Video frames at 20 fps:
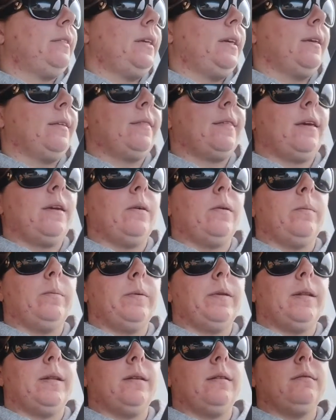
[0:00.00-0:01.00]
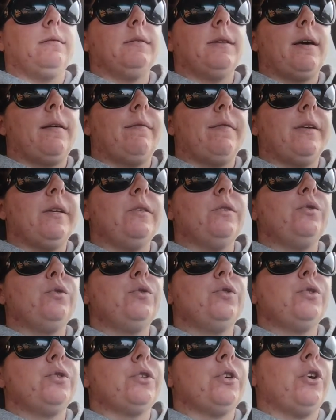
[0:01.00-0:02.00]
think they open at 11,
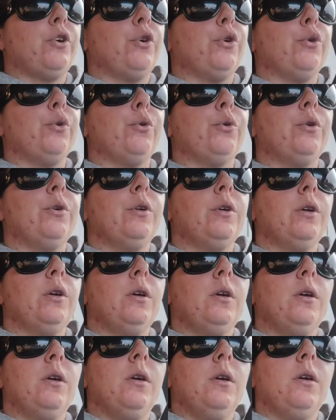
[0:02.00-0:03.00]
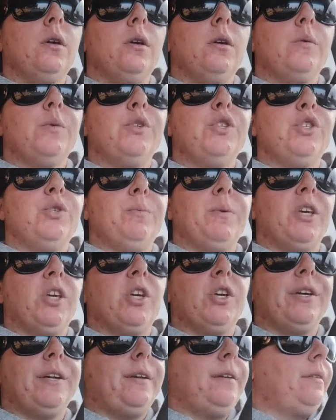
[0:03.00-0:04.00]
so should be
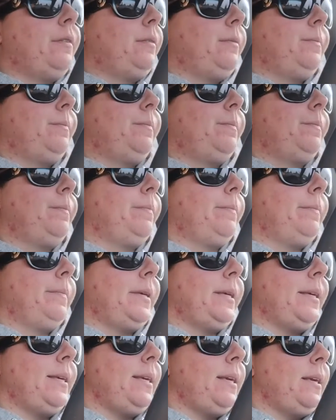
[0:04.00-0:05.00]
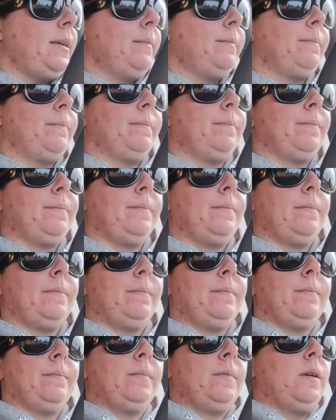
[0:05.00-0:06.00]
good. But yeah,
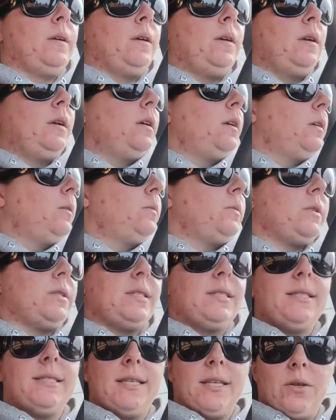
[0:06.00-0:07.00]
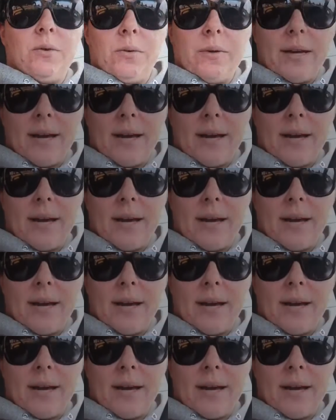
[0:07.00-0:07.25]
we'll see you